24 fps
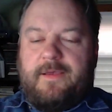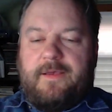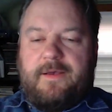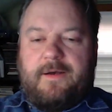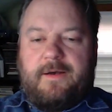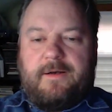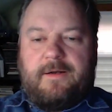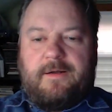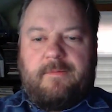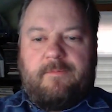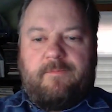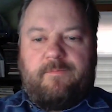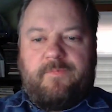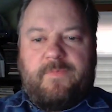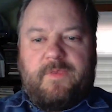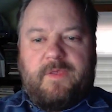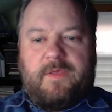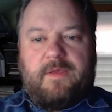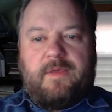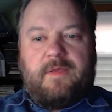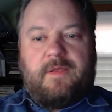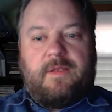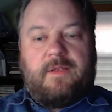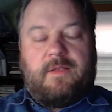Um,
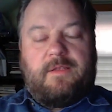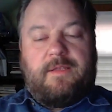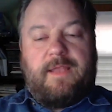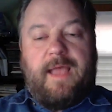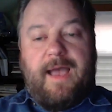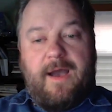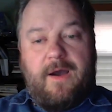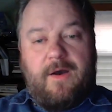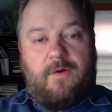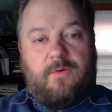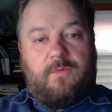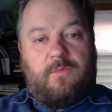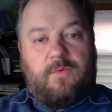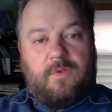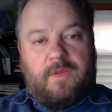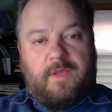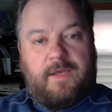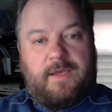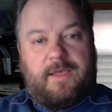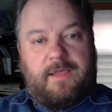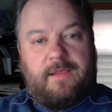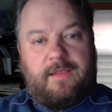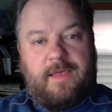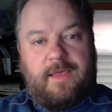now we're
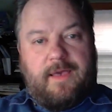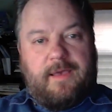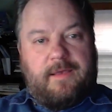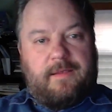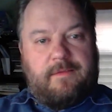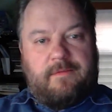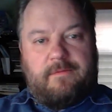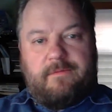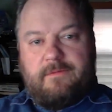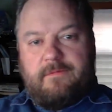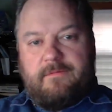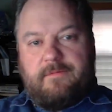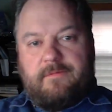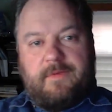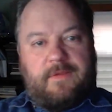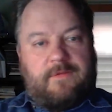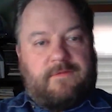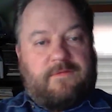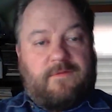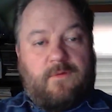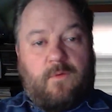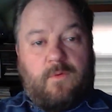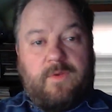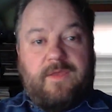lucky that
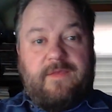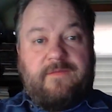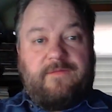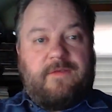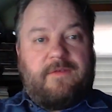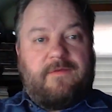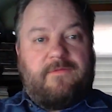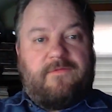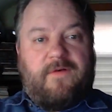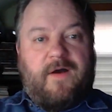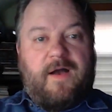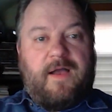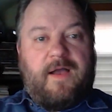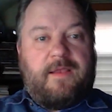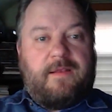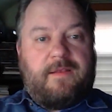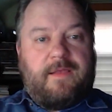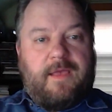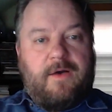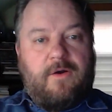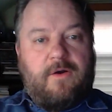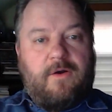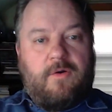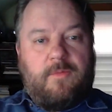it's so easy to find
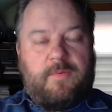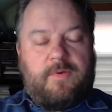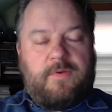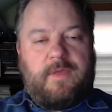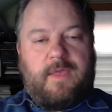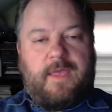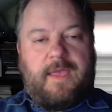help,